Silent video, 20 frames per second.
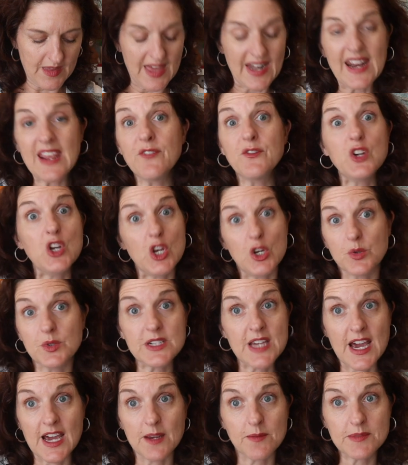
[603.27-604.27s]
And I have no
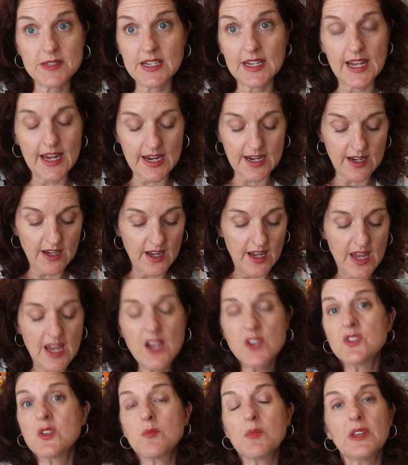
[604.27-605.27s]
time today,
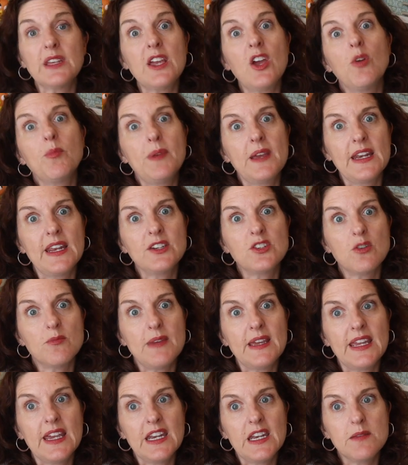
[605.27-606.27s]
so I'm really hoping I don't
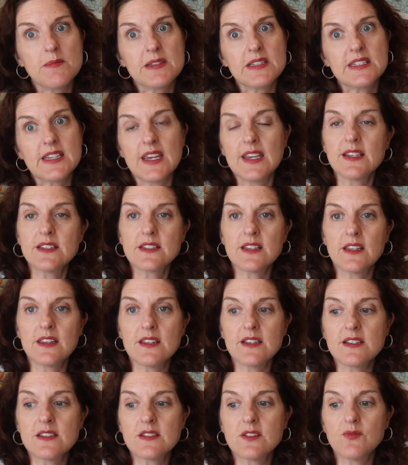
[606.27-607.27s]
make any mistakes in
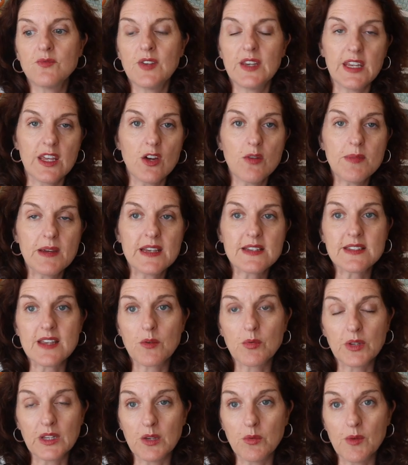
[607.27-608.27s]
this video because I
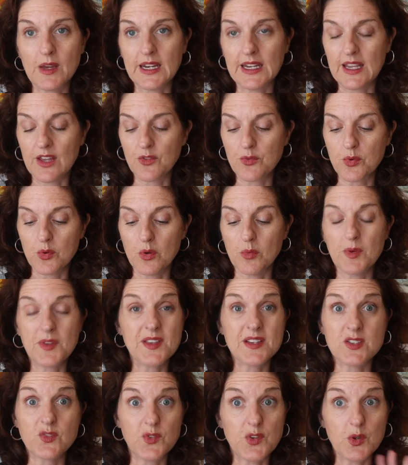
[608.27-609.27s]
really want to get through it with
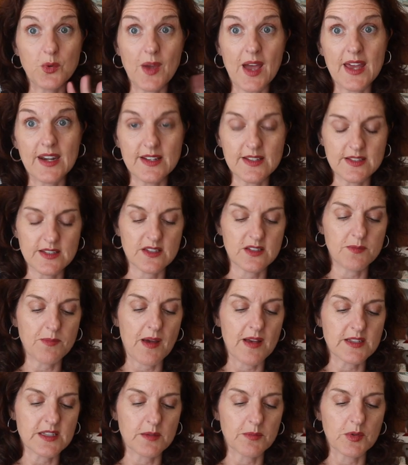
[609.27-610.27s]
as few edits as
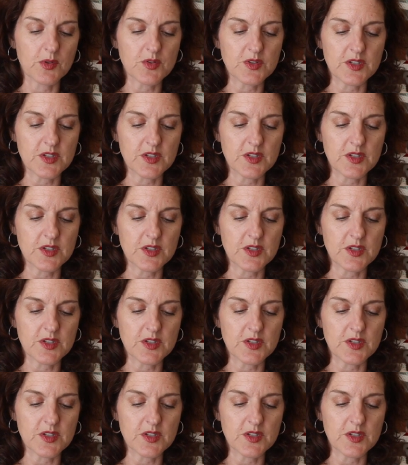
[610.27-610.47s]
possible.